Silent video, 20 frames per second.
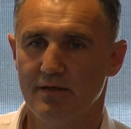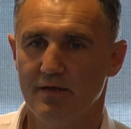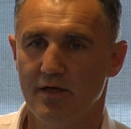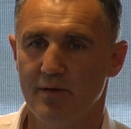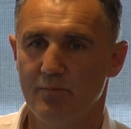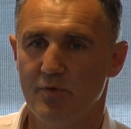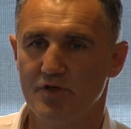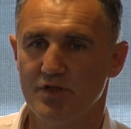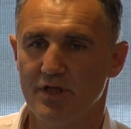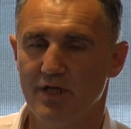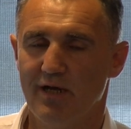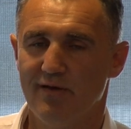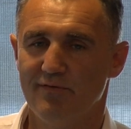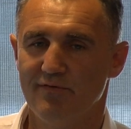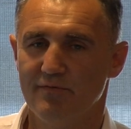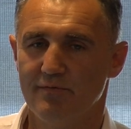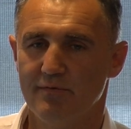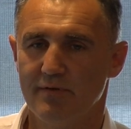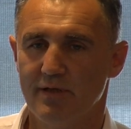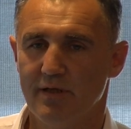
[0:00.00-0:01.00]
And what you
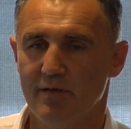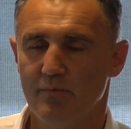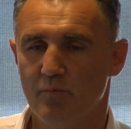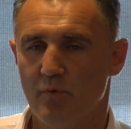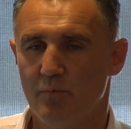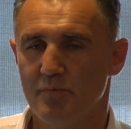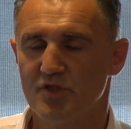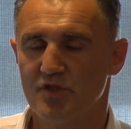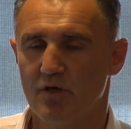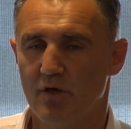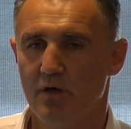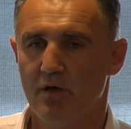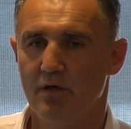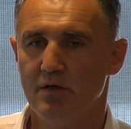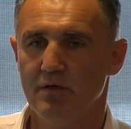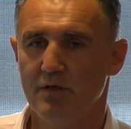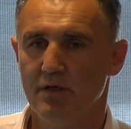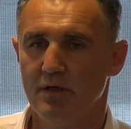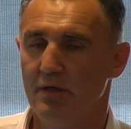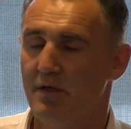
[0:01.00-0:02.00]
have. Then what we
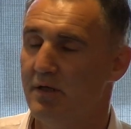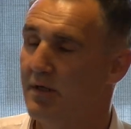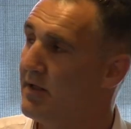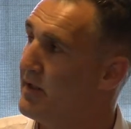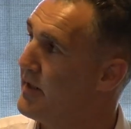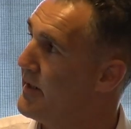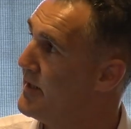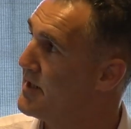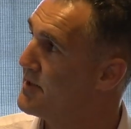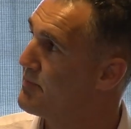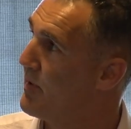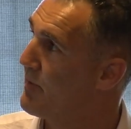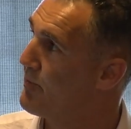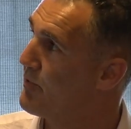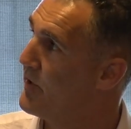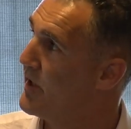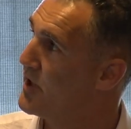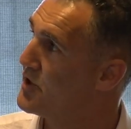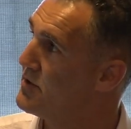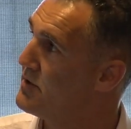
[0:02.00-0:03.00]
saw in his
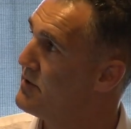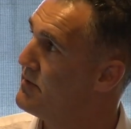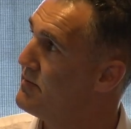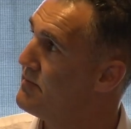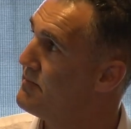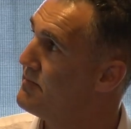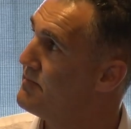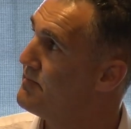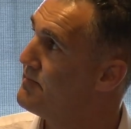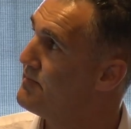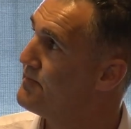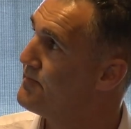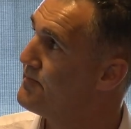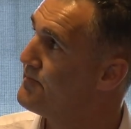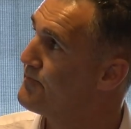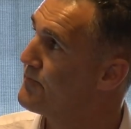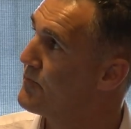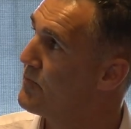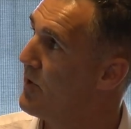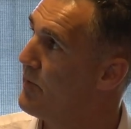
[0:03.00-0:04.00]
preparation,
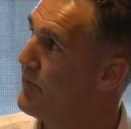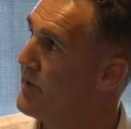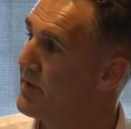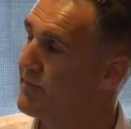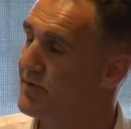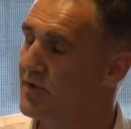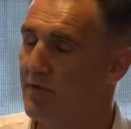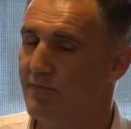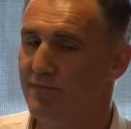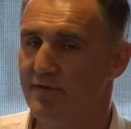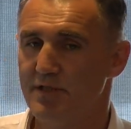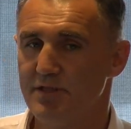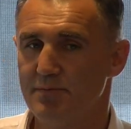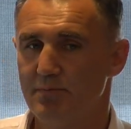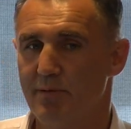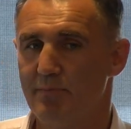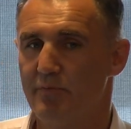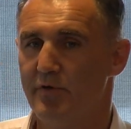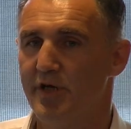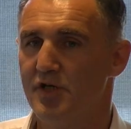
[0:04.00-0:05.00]
what we observed in his
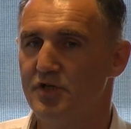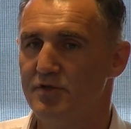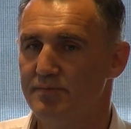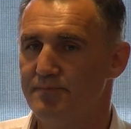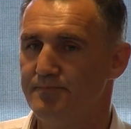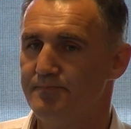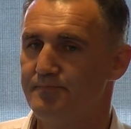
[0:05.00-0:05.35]
preparation,